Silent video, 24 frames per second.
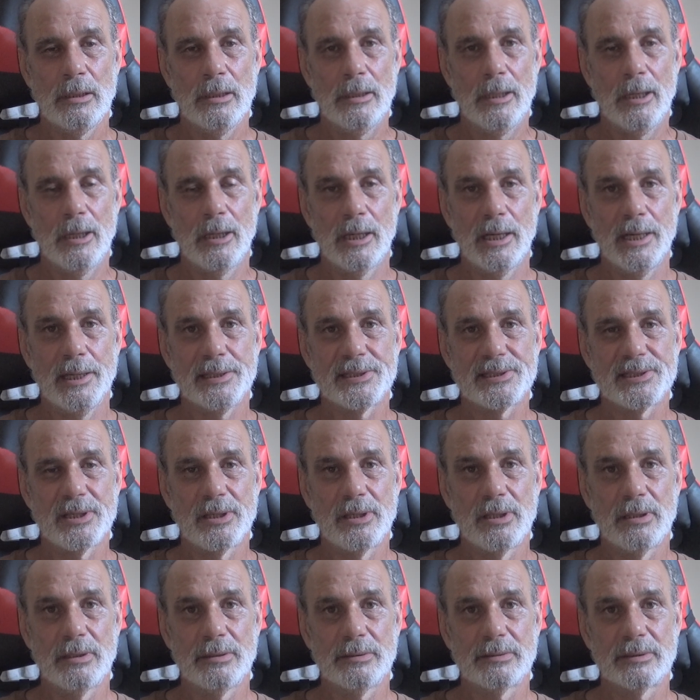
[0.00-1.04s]
Alright,
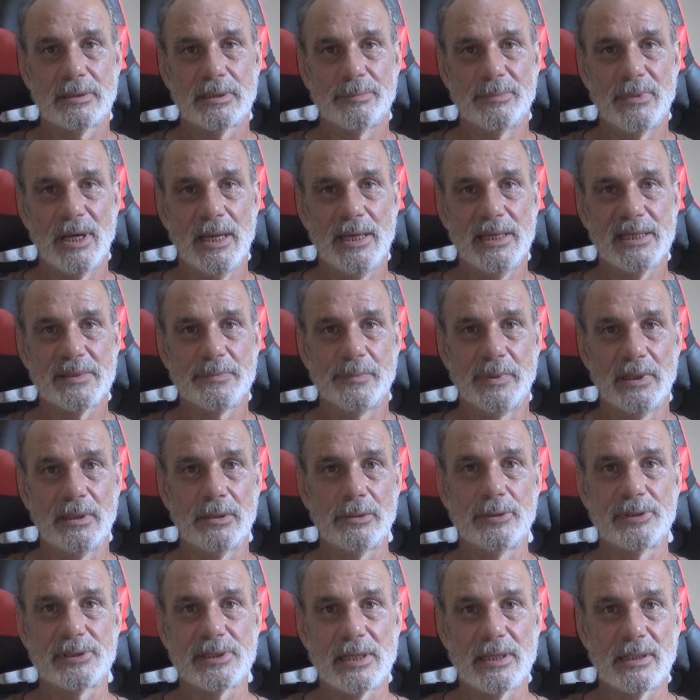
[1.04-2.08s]
so the minus button
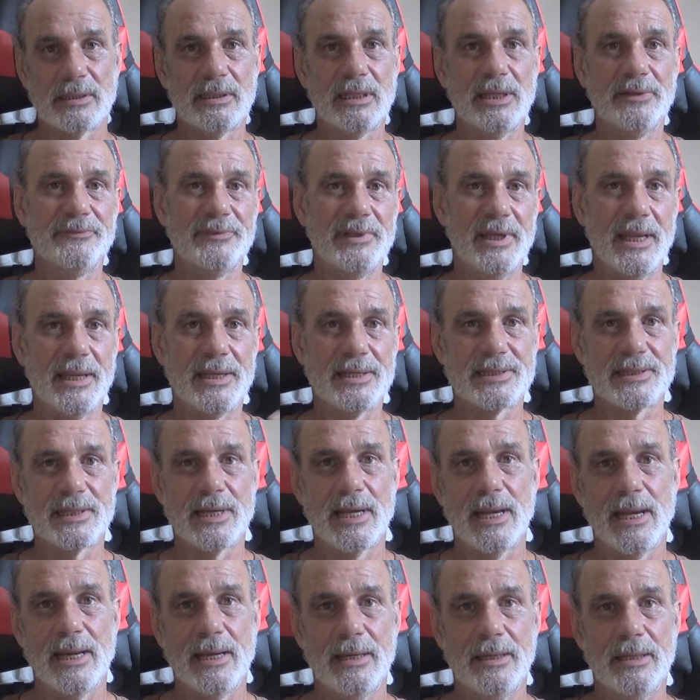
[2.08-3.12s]
was on the left hand
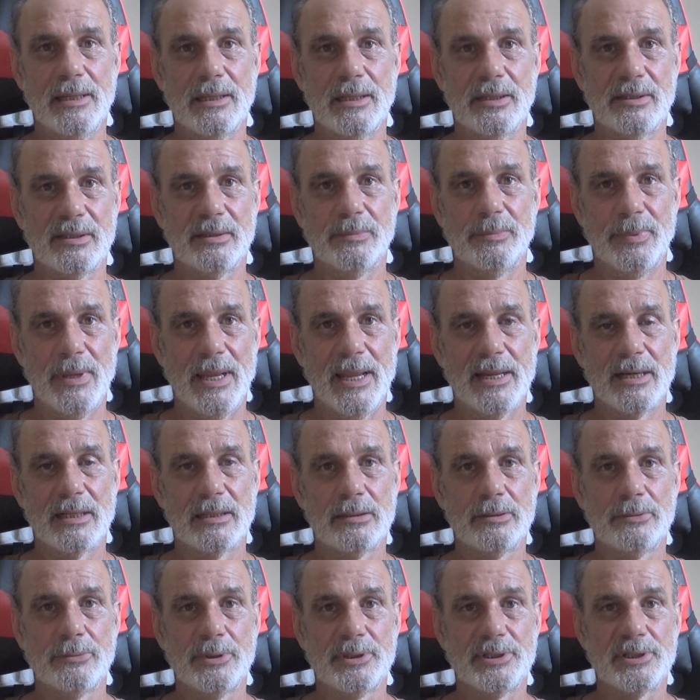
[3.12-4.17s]
side of the panel,
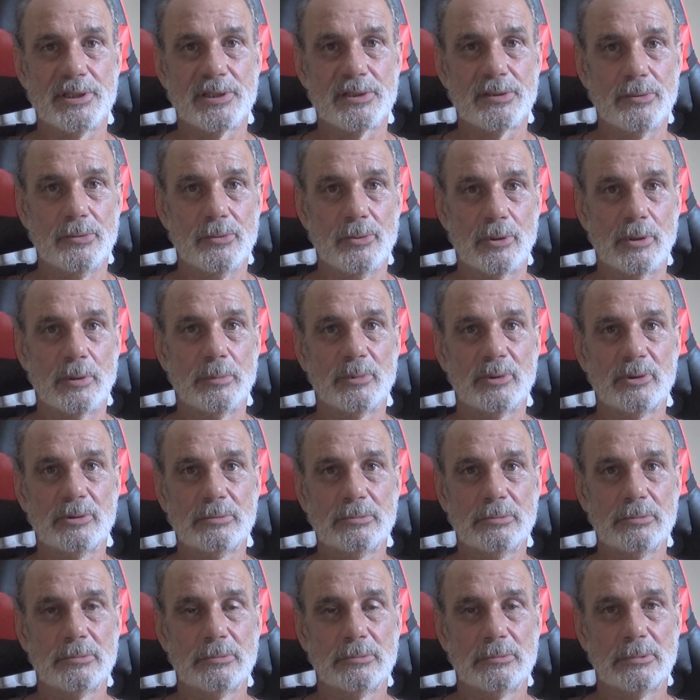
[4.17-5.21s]
which is normal,
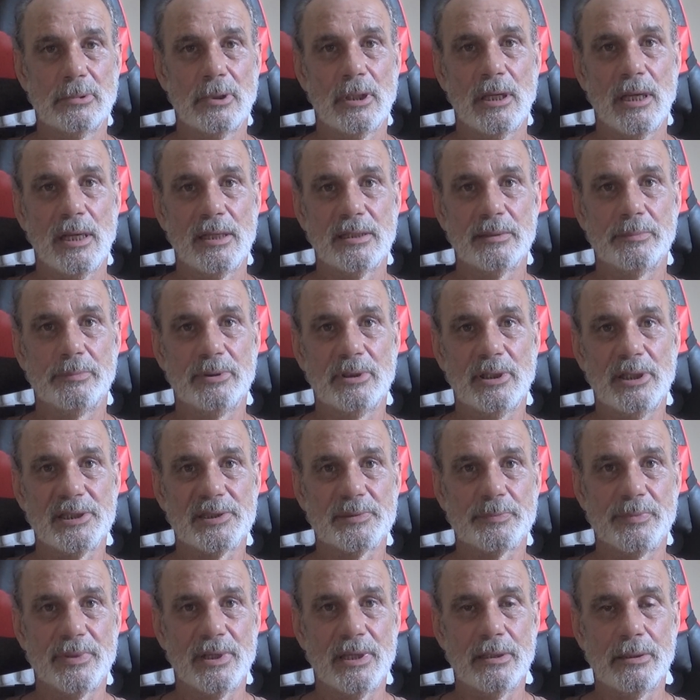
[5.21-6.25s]
and the plus
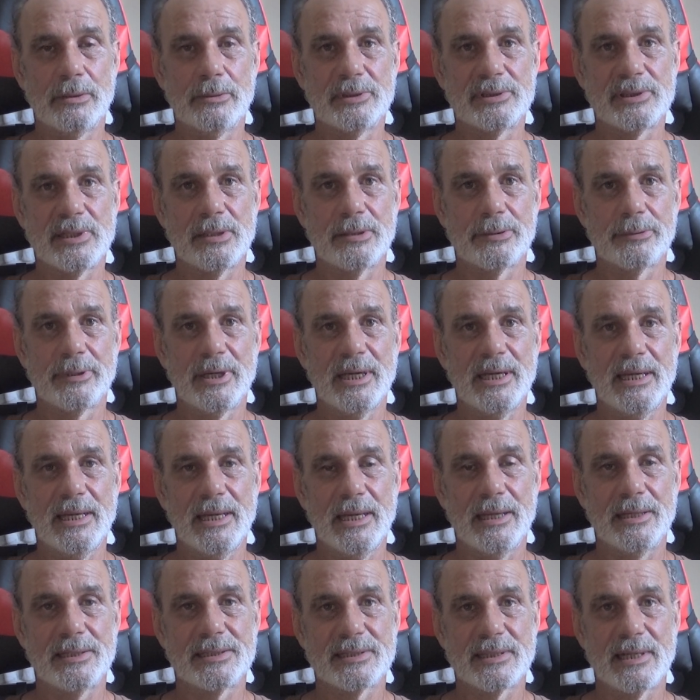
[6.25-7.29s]
button was on the right
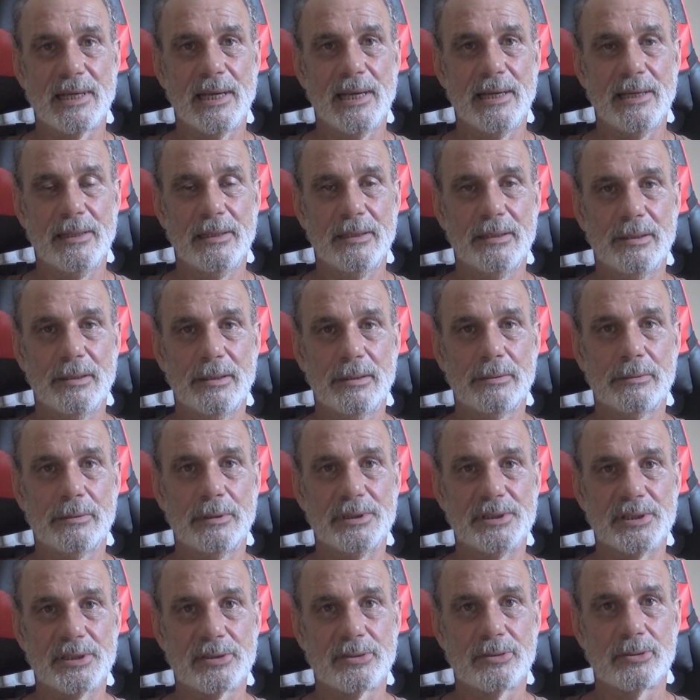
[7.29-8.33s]
hand side,
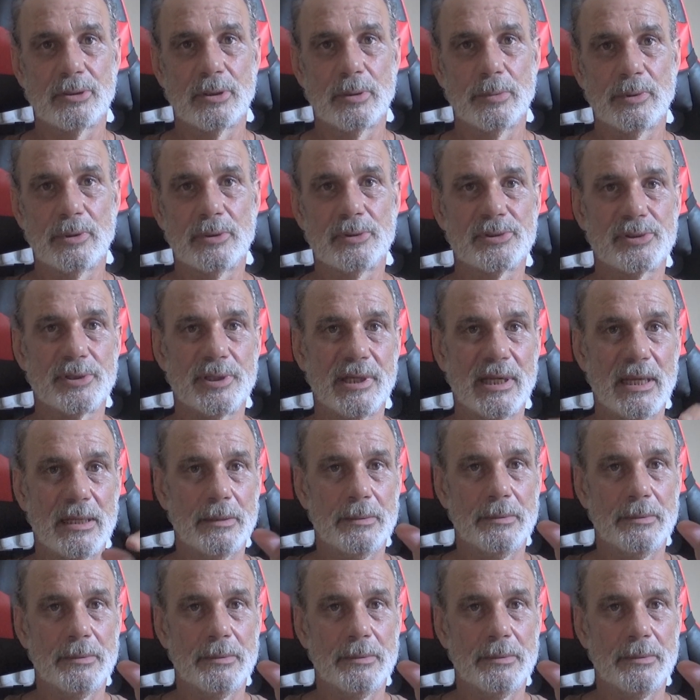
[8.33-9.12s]
which is normal. So you